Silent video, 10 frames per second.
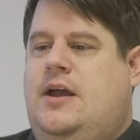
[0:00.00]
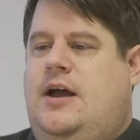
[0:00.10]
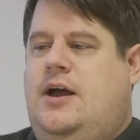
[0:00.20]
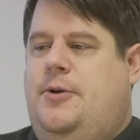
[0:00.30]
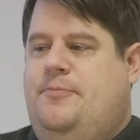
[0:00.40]

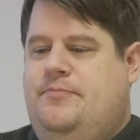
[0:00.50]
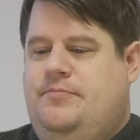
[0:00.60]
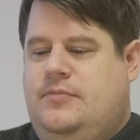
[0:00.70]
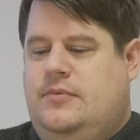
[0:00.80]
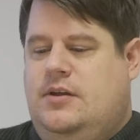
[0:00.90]

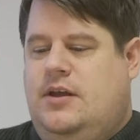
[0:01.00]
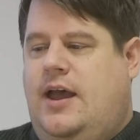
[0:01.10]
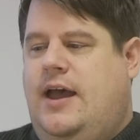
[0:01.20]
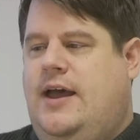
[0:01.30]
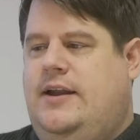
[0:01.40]
Um,
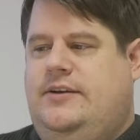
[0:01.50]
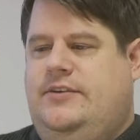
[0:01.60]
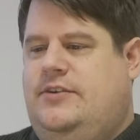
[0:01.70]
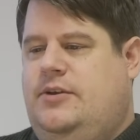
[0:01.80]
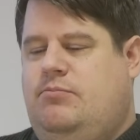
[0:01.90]

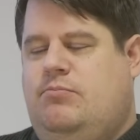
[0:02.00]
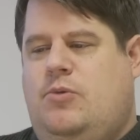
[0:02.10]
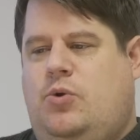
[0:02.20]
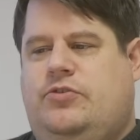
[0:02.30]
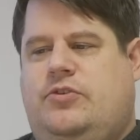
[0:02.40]
and
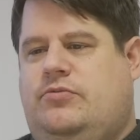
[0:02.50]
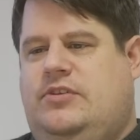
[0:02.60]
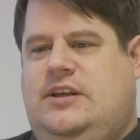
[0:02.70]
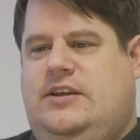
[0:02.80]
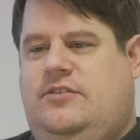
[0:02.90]
most
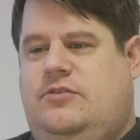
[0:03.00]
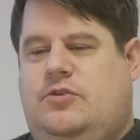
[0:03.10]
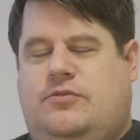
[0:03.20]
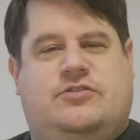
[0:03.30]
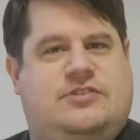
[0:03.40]
of the
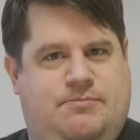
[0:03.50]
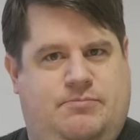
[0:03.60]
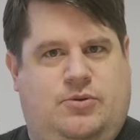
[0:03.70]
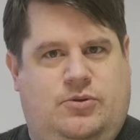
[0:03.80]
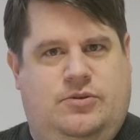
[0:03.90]
sort of
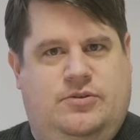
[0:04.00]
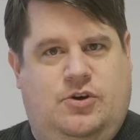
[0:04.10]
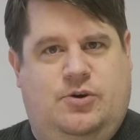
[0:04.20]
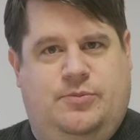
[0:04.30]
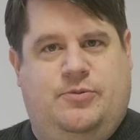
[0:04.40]
simple
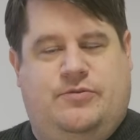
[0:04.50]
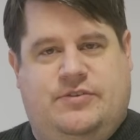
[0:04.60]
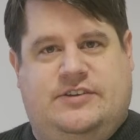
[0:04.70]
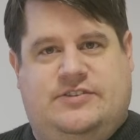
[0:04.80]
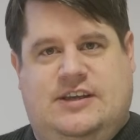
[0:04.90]

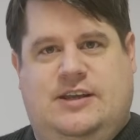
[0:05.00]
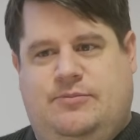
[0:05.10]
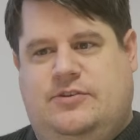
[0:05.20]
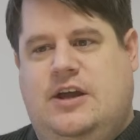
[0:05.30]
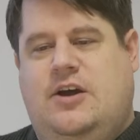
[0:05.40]
homomorphic
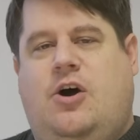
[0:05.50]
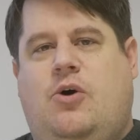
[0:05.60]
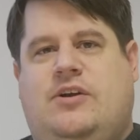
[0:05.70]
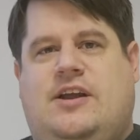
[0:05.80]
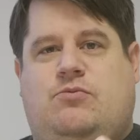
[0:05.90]
schemes
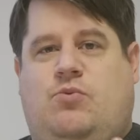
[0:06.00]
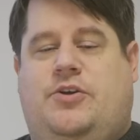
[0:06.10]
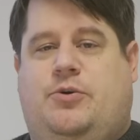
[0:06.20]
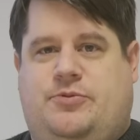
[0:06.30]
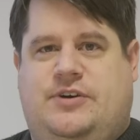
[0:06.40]
only have
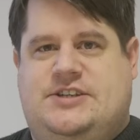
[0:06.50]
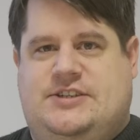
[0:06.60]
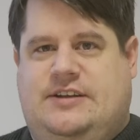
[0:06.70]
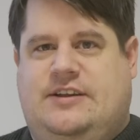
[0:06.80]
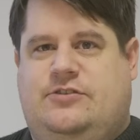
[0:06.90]
one
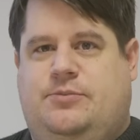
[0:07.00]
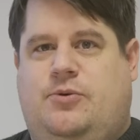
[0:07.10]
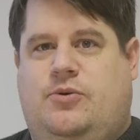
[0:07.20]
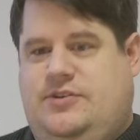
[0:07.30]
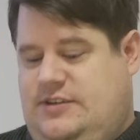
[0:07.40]
operation that they
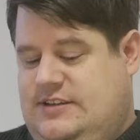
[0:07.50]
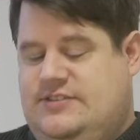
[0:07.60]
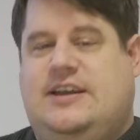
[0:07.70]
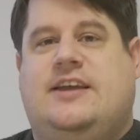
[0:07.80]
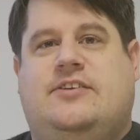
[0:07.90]
support. In
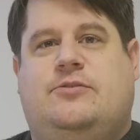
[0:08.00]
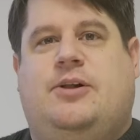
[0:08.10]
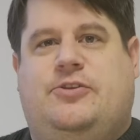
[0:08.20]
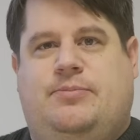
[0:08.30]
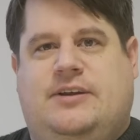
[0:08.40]
this case, it's
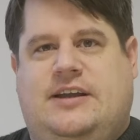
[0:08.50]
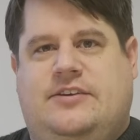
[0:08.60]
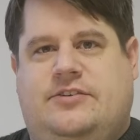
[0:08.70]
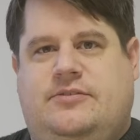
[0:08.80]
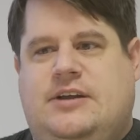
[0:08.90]

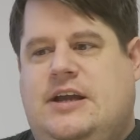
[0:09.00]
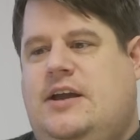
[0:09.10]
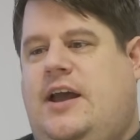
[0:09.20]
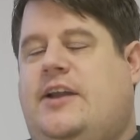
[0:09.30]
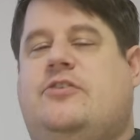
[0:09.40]
multiplication,
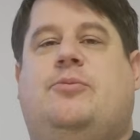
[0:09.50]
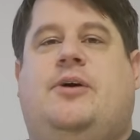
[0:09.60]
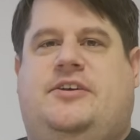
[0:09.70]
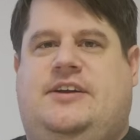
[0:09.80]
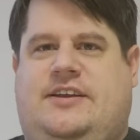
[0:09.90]
and in some
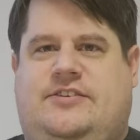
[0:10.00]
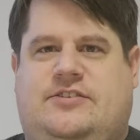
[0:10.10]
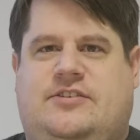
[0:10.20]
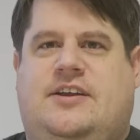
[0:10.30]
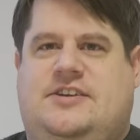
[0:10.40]
other cases,
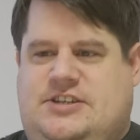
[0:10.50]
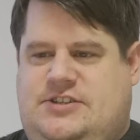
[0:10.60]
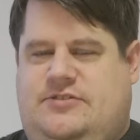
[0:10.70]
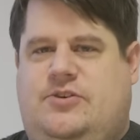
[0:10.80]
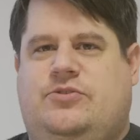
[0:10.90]
it's
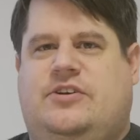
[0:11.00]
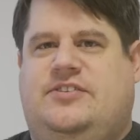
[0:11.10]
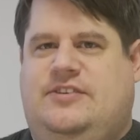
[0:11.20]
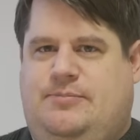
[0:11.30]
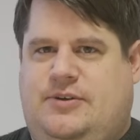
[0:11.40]
addition. Those are
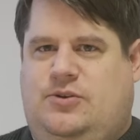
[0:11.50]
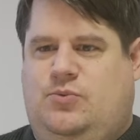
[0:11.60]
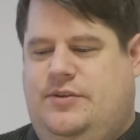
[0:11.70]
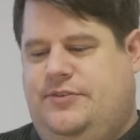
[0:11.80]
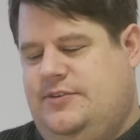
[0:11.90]
the typical
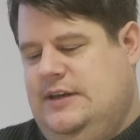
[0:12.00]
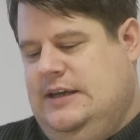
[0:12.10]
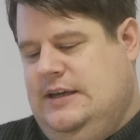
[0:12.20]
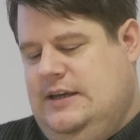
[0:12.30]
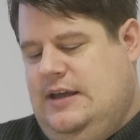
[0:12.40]
ones.
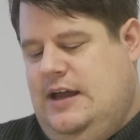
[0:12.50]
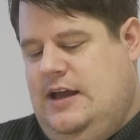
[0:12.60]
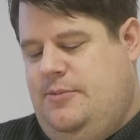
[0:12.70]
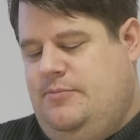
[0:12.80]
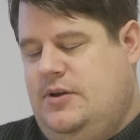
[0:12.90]

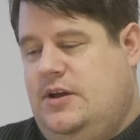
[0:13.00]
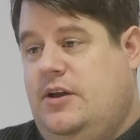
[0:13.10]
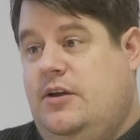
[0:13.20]
Um,